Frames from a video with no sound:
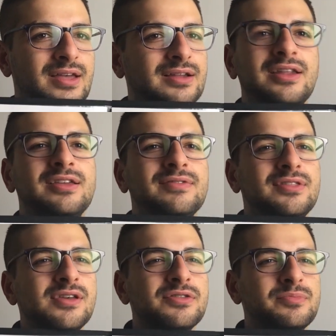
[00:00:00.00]
Like even
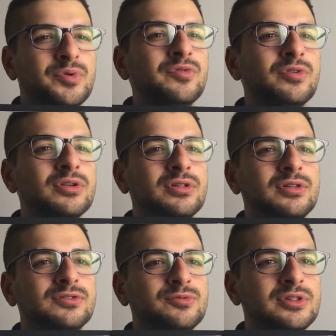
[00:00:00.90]
the other portfolio
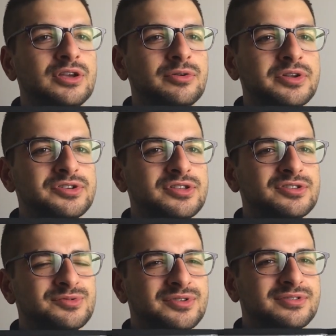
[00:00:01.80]
looked really cringy.
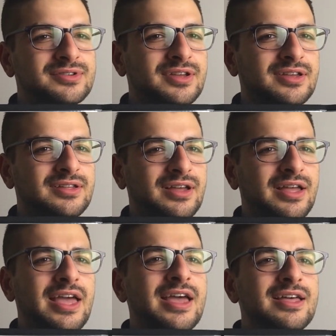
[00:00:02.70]
This one,
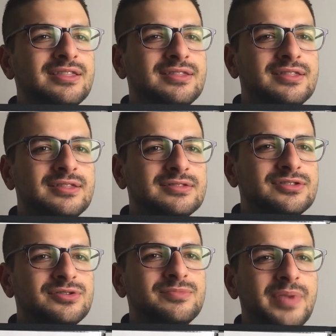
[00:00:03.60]

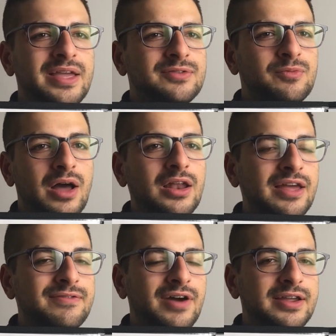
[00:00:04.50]
they're made well. I
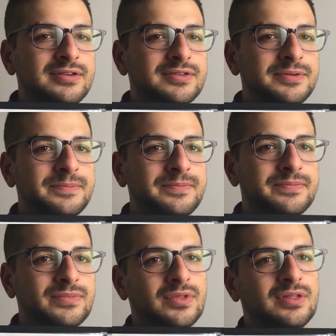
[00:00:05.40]
find
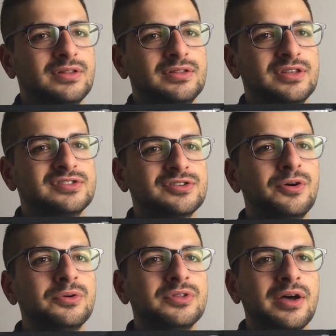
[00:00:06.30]
they still
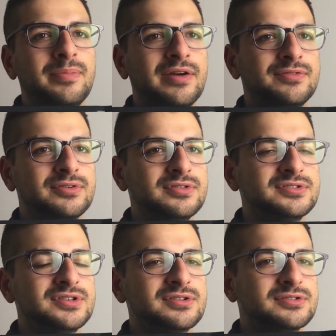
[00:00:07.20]
hold up after these
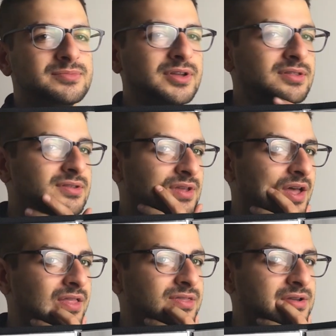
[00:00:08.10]
years, but
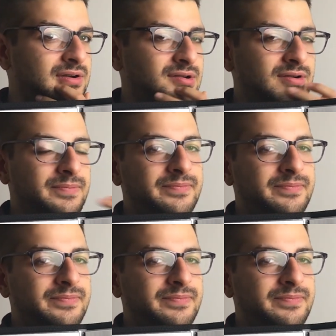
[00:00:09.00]
they're